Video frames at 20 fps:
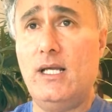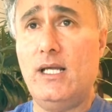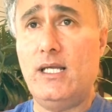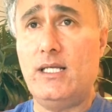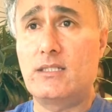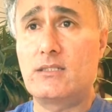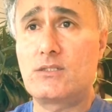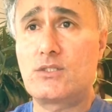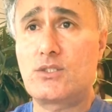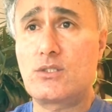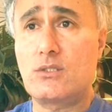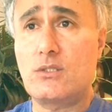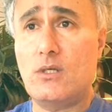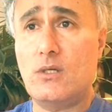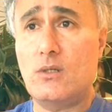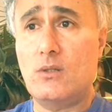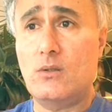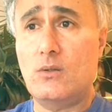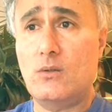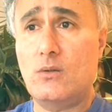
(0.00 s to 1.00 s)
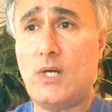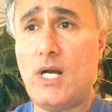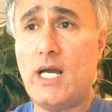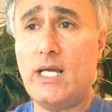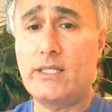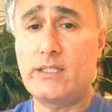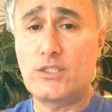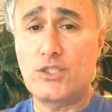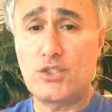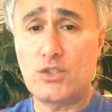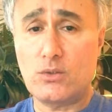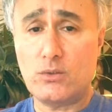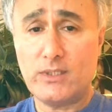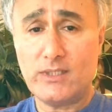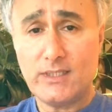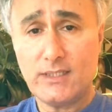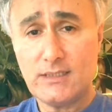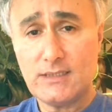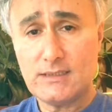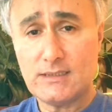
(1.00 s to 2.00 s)
And so I enjoy
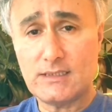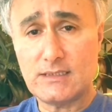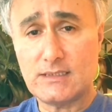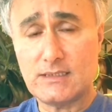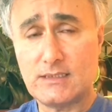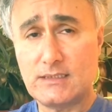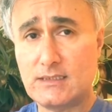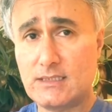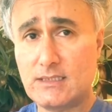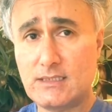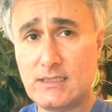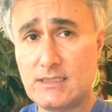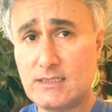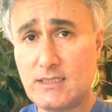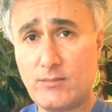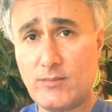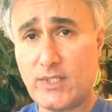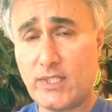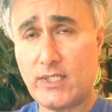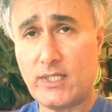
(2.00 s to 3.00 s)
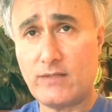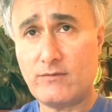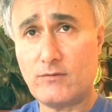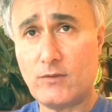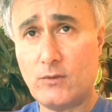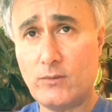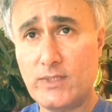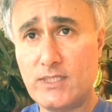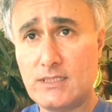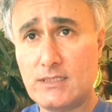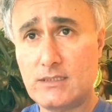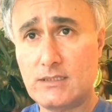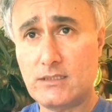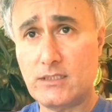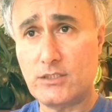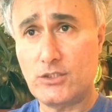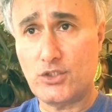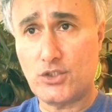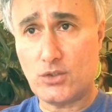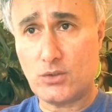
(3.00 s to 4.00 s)
this. This is something I've always
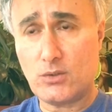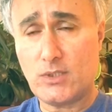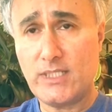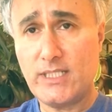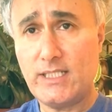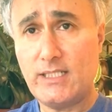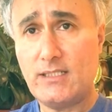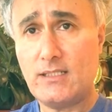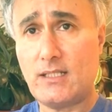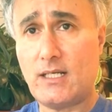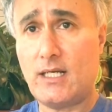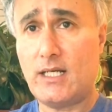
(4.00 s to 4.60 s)
enjoyed.